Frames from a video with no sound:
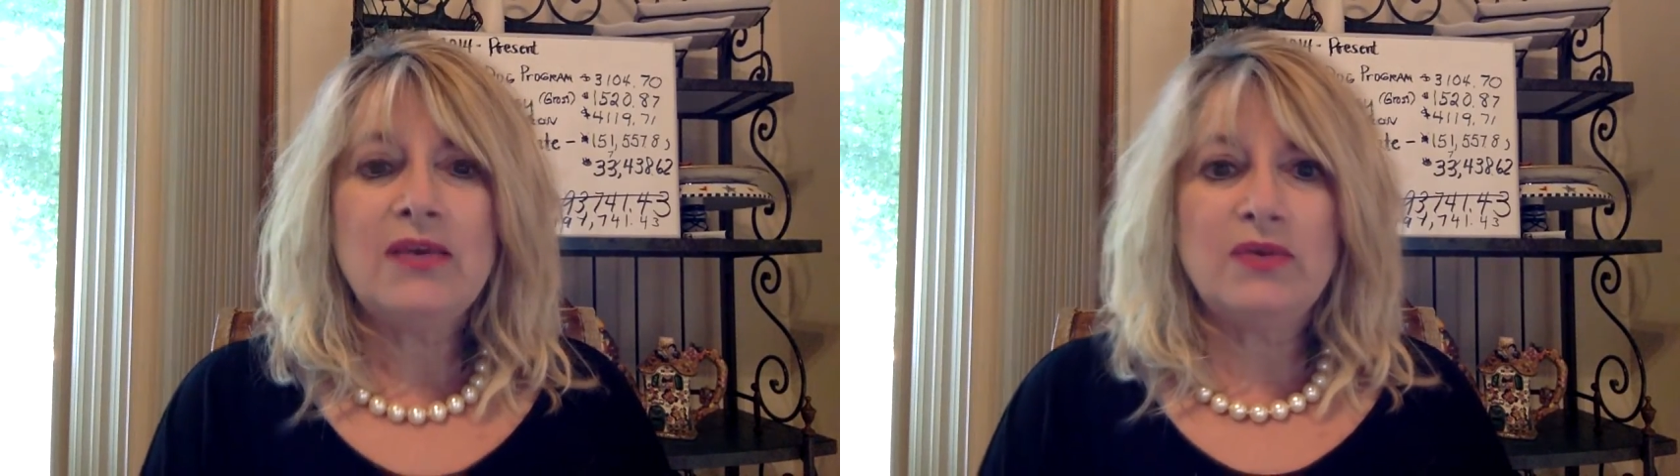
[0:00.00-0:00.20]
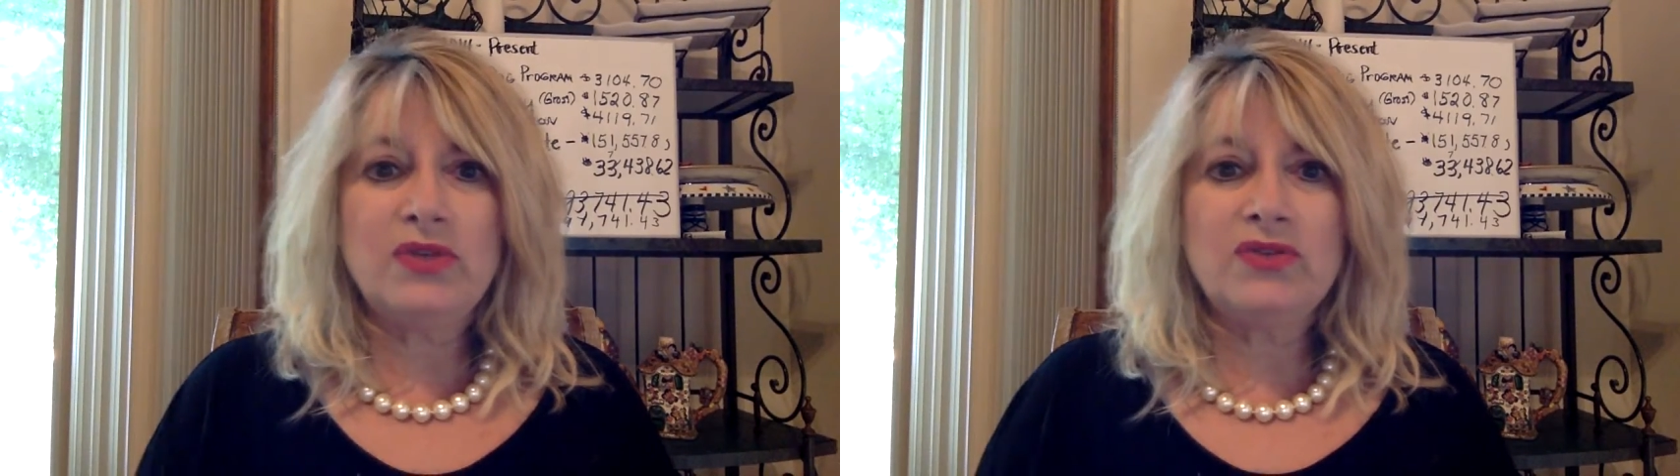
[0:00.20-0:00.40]

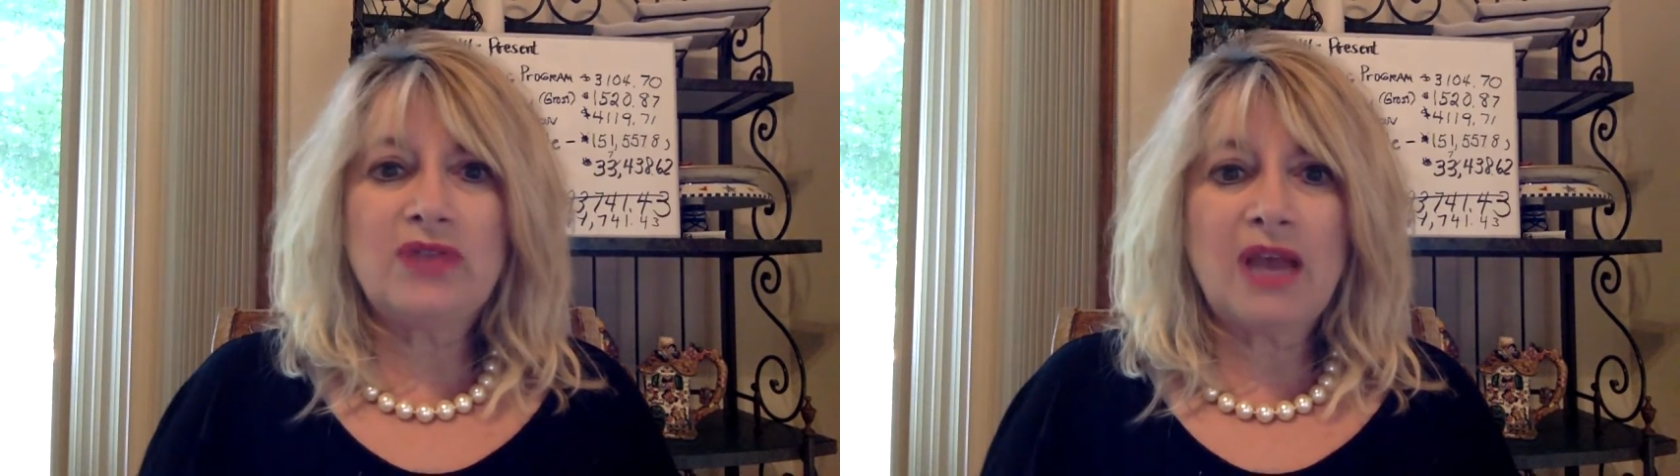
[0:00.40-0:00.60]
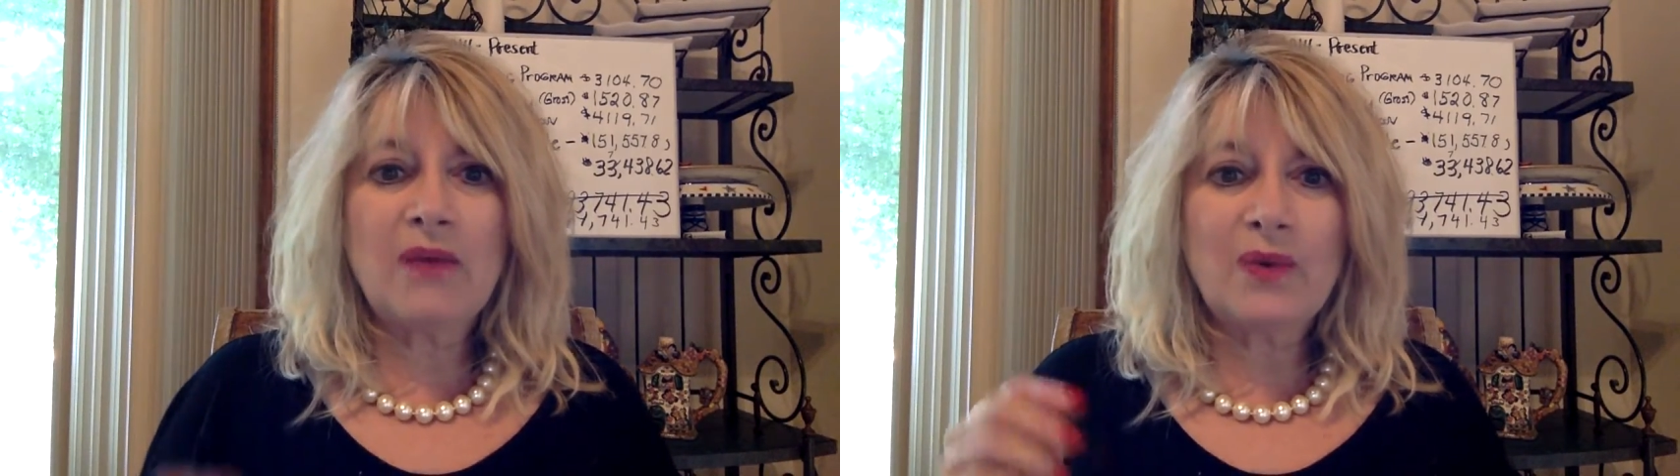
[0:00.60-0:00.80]
Well, you're
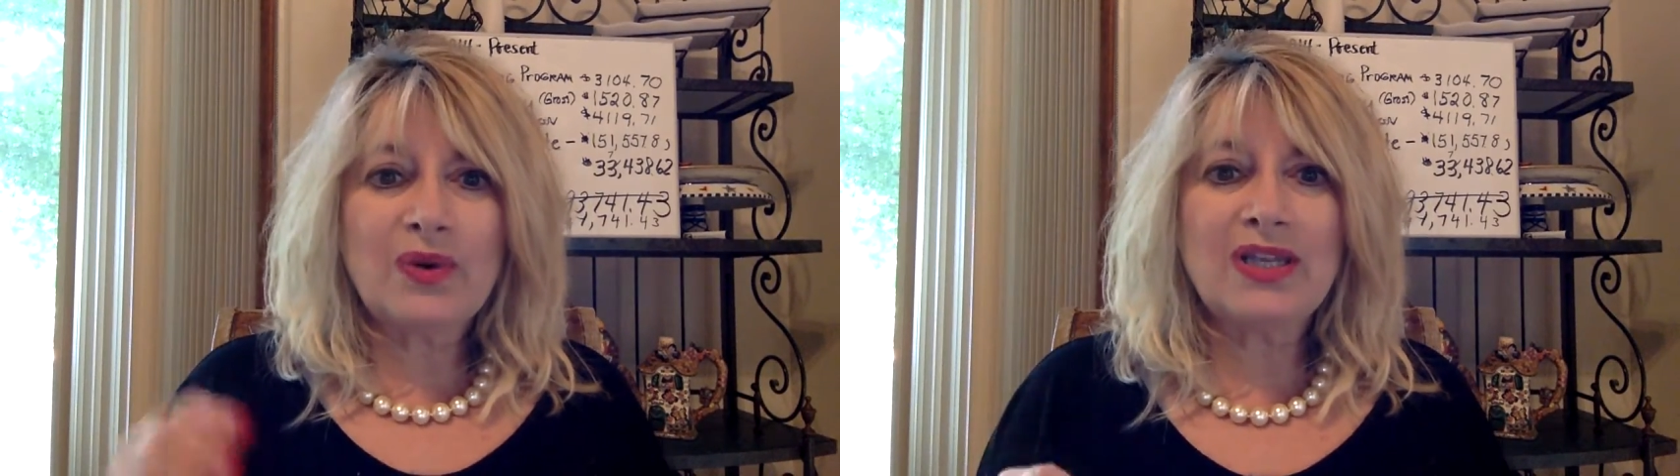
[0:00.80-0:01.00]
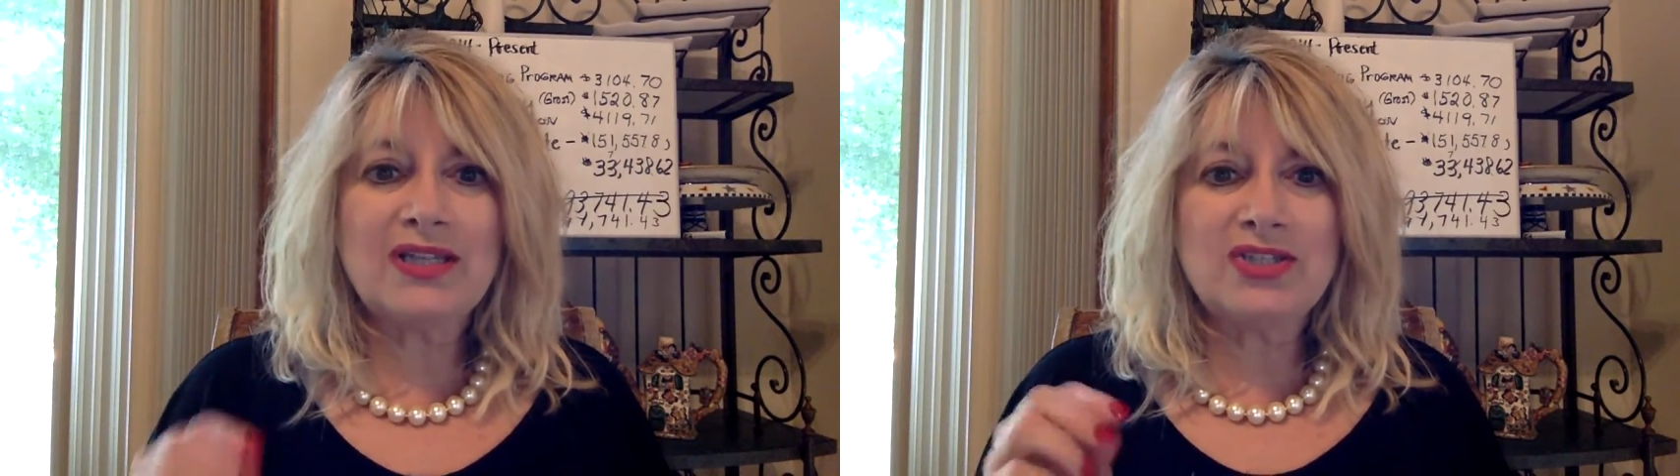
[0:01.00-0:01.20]
not
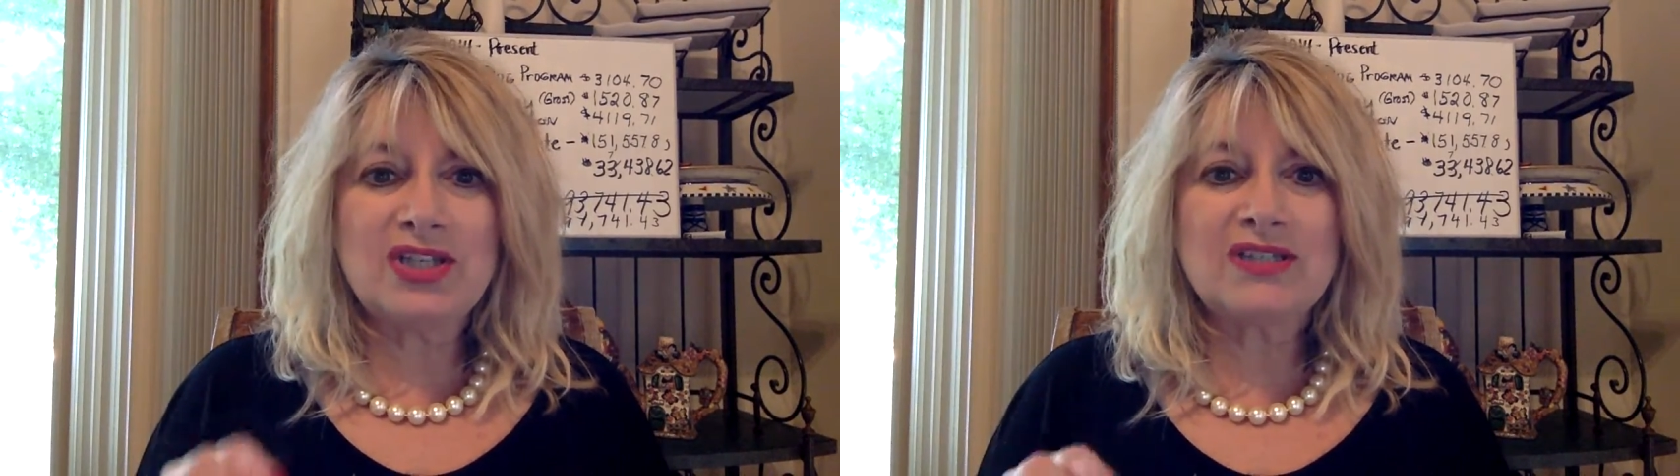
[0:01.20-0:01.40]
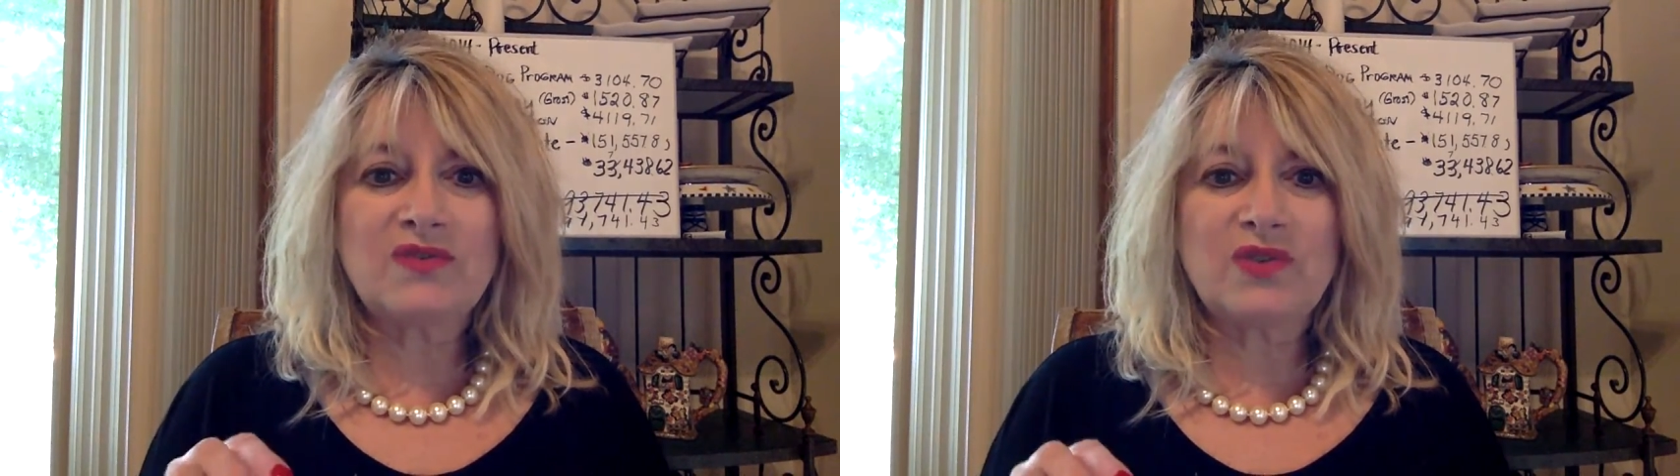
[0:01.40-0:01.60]
working
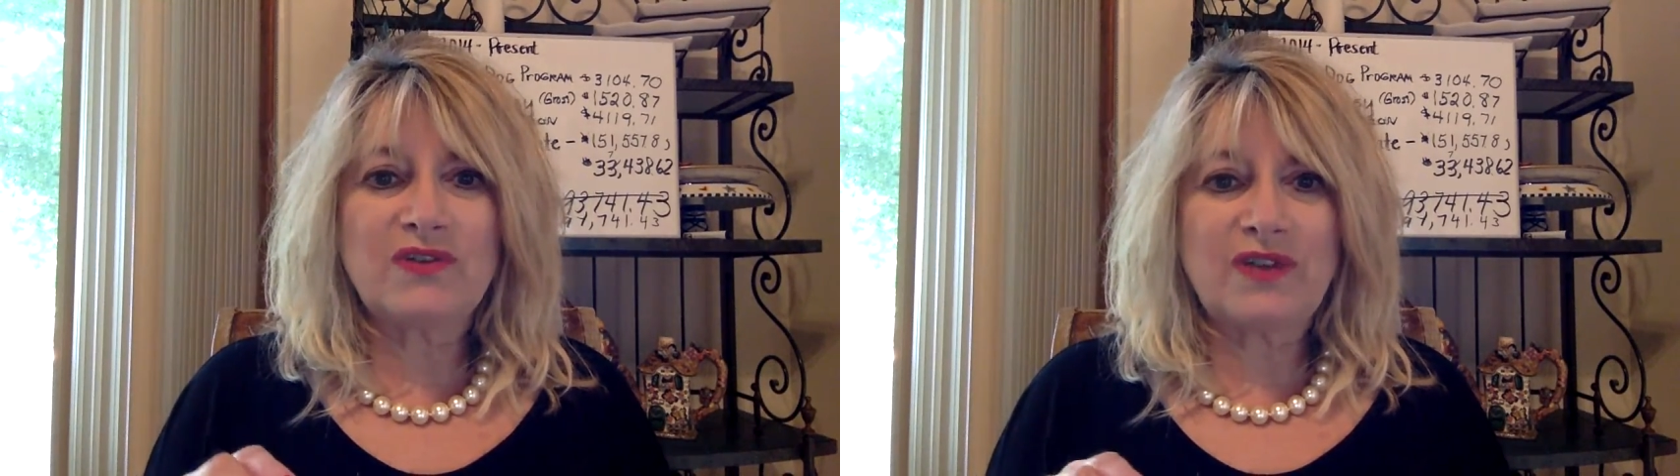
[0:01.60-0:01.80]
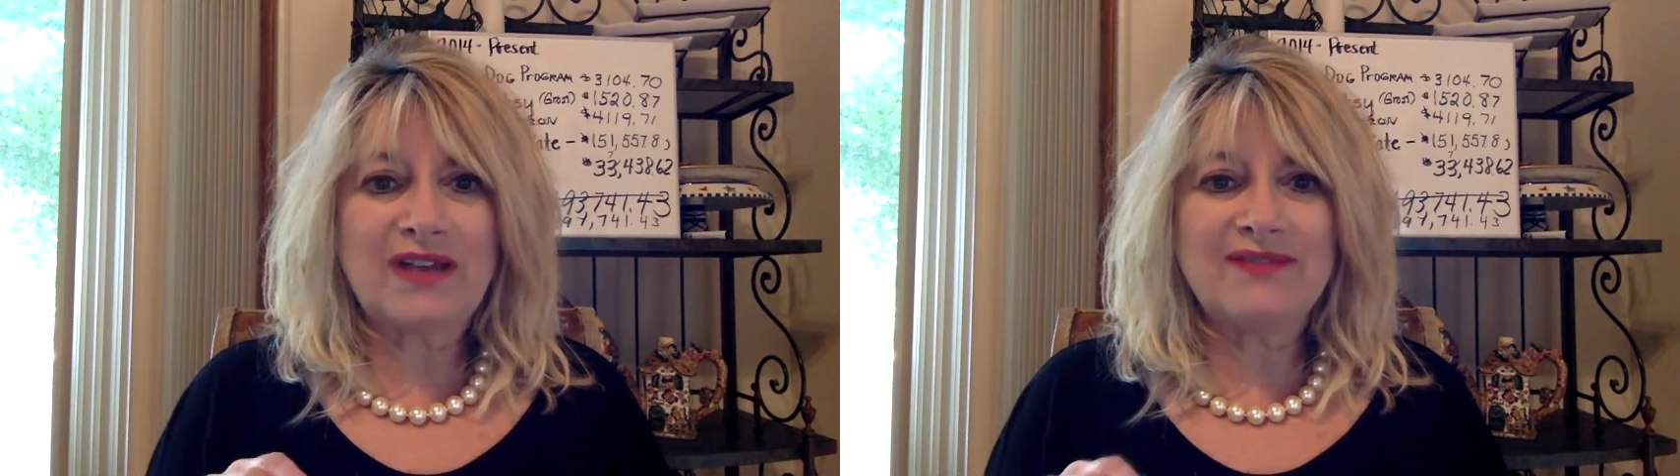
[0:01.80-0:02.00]
just for the
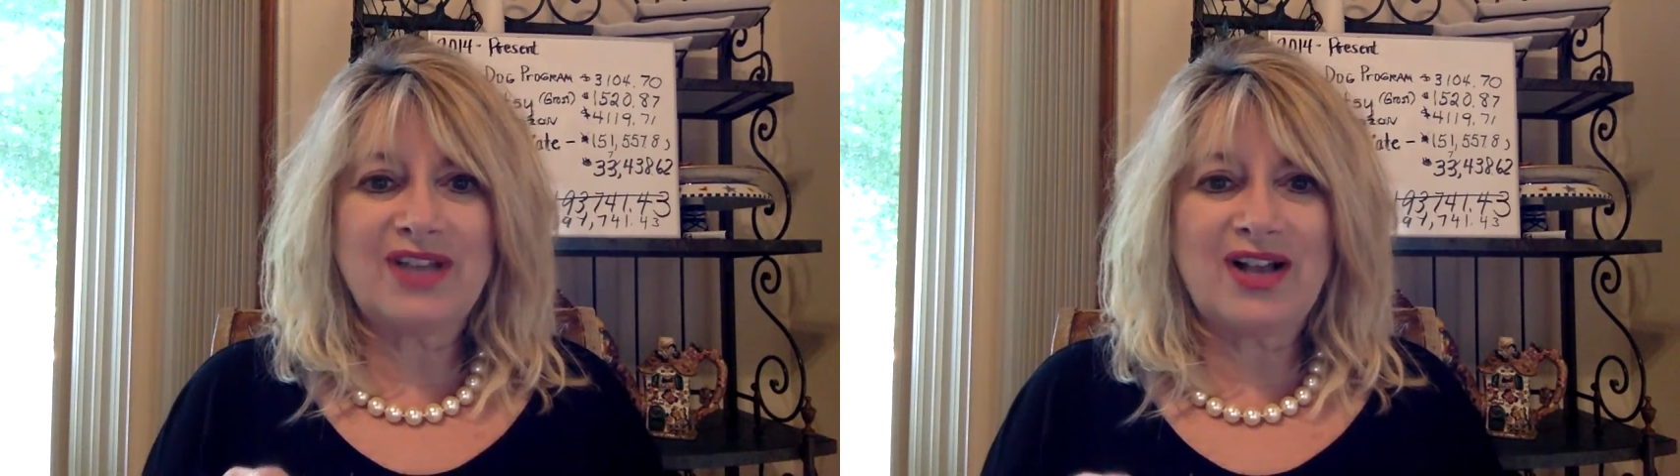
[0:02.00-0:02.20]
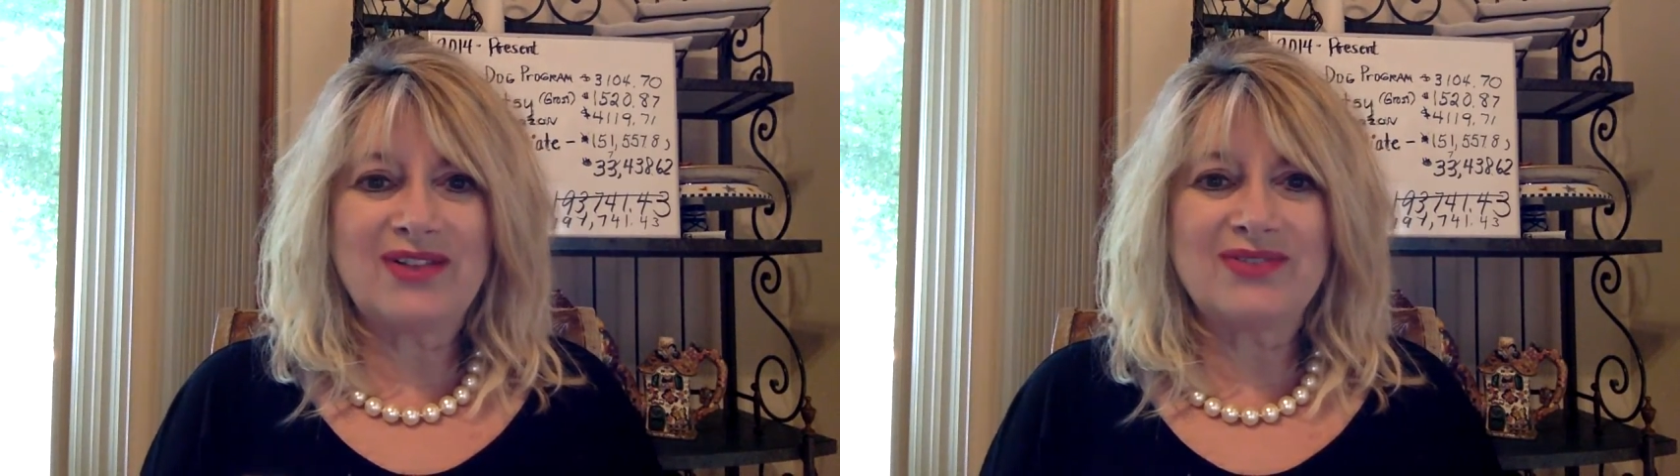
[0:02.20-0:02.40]

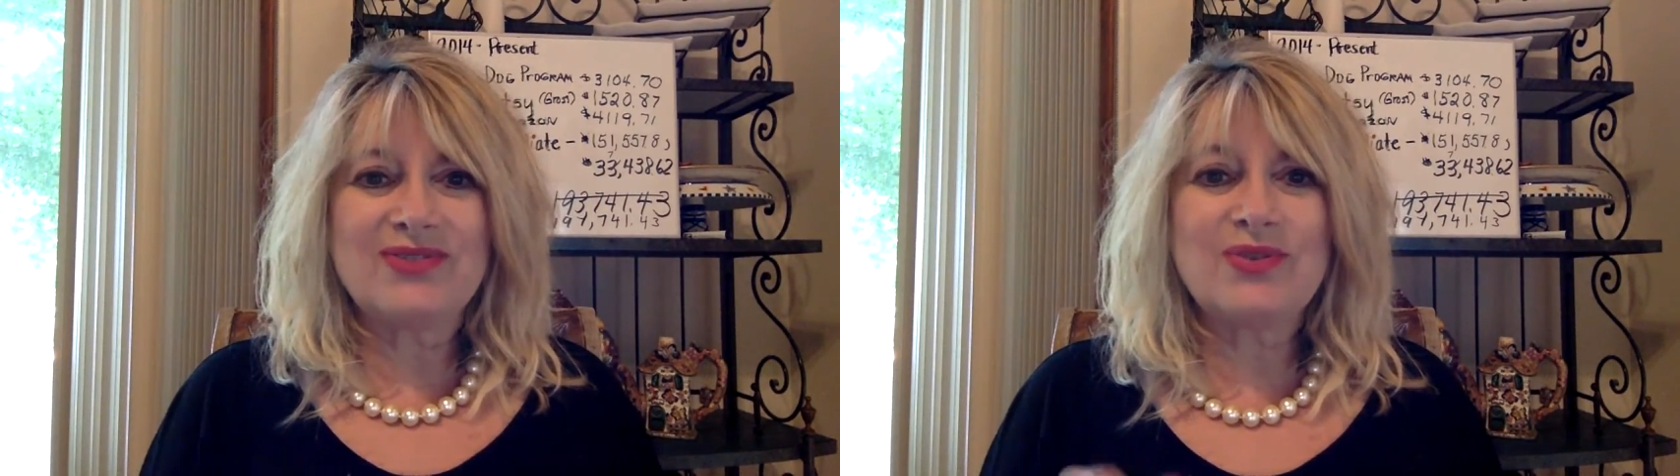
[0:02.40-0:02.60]
$5.